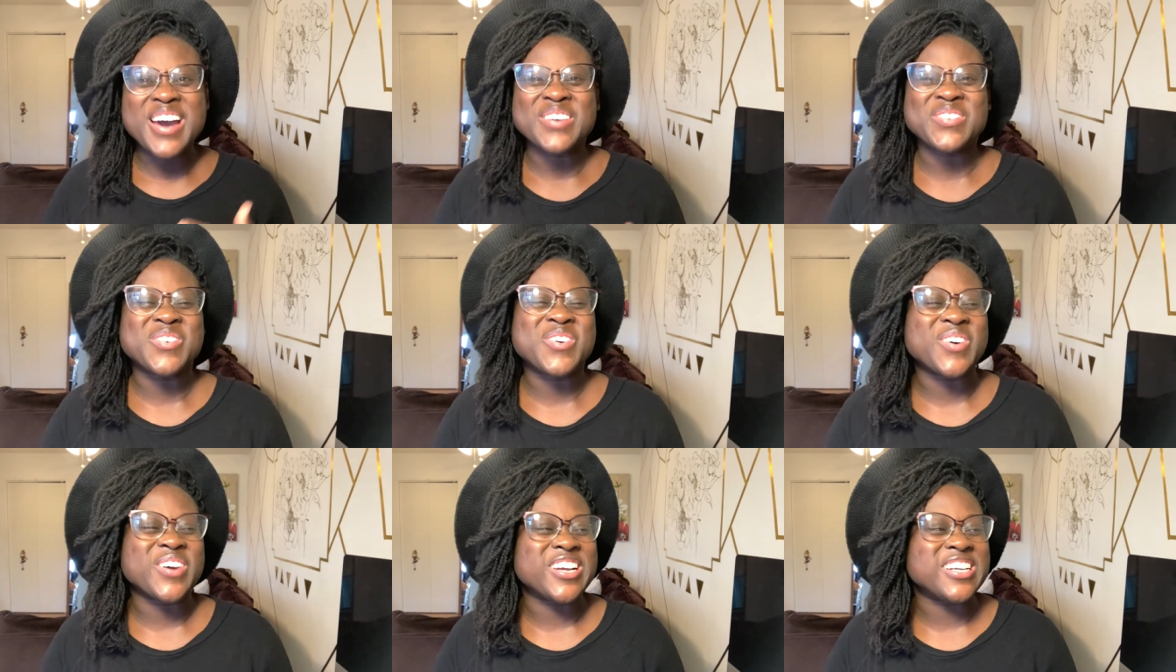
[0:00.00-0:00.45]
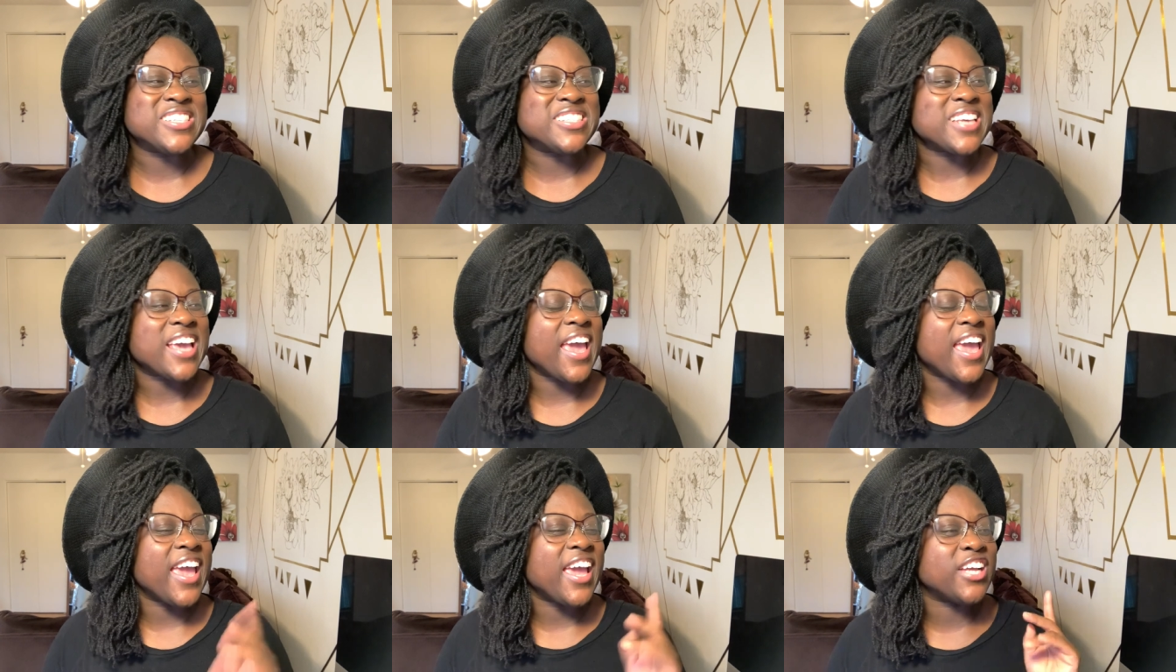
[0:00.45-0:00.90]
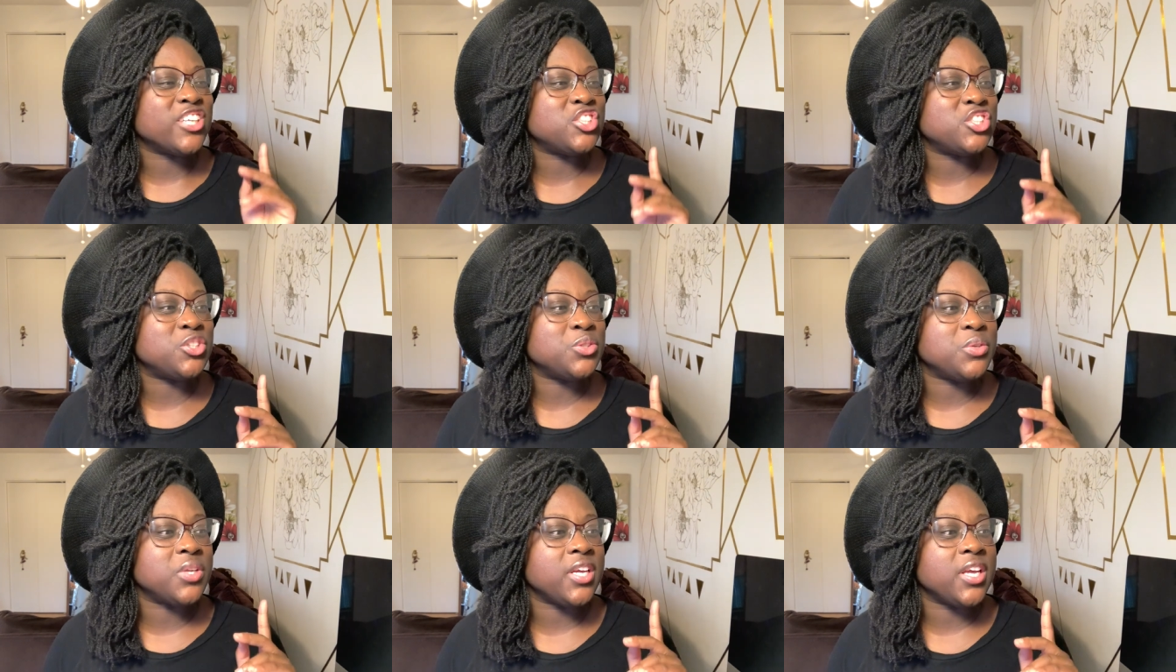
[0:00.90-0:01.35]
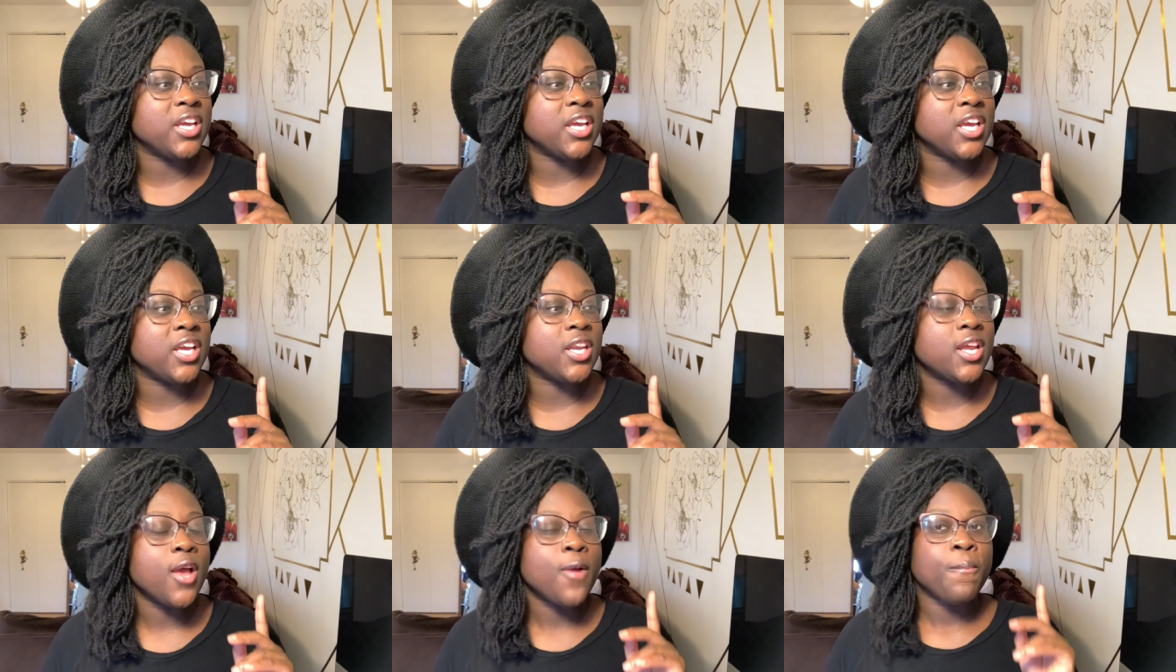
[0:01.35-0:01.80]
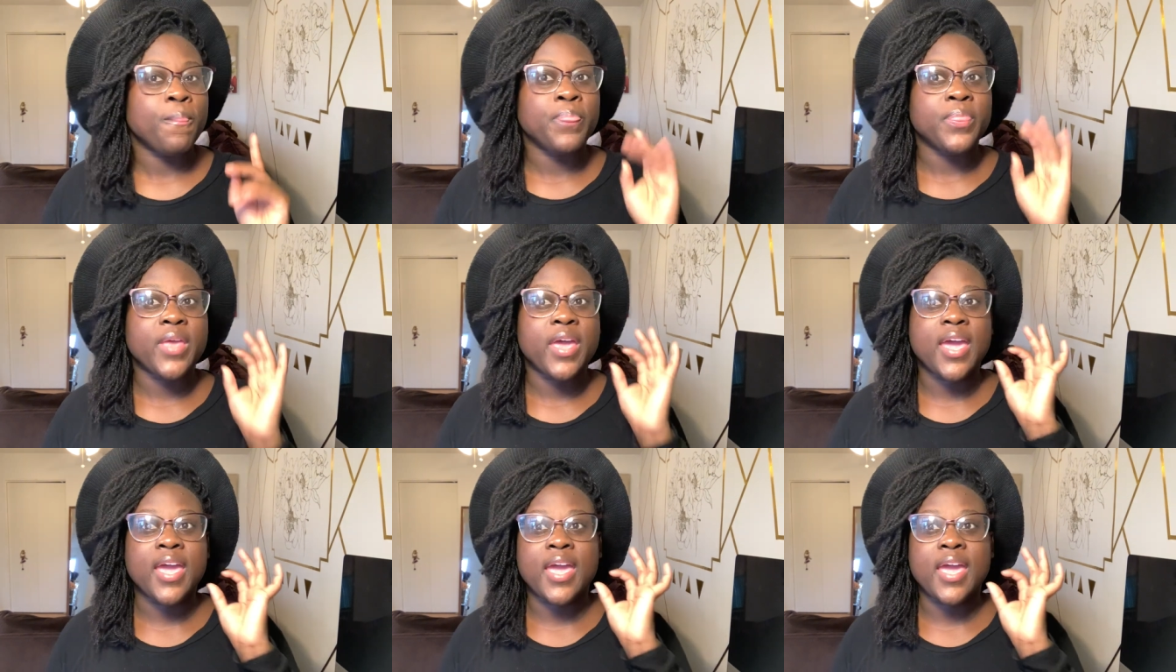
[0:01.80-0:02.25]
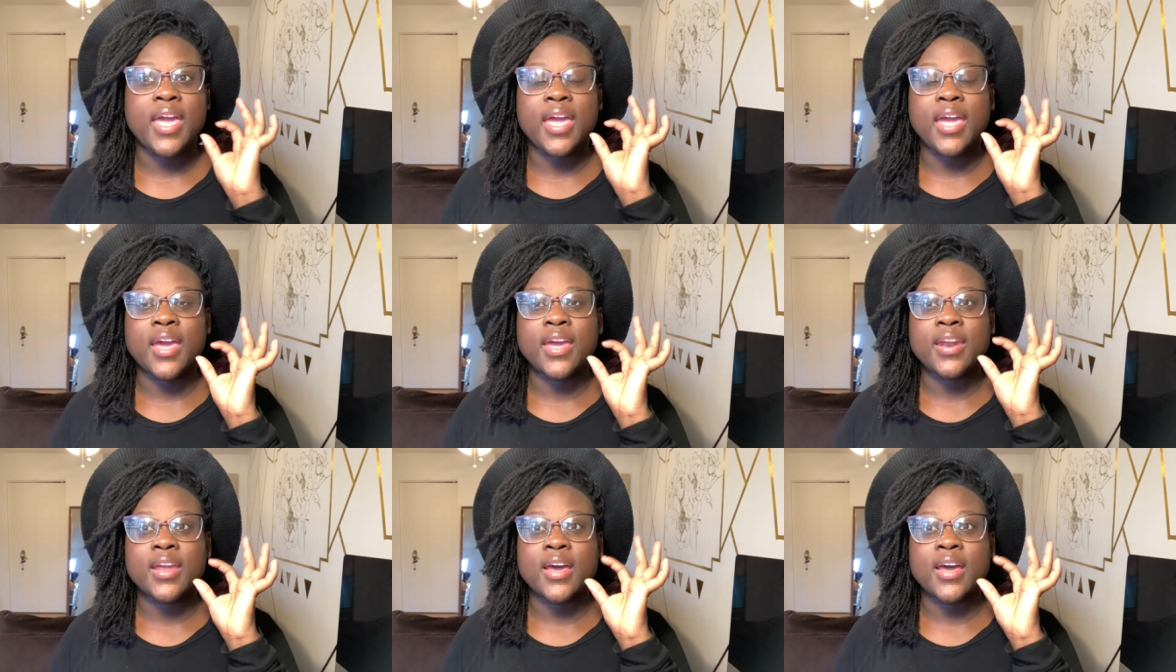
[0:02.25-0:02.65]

of course, and you need an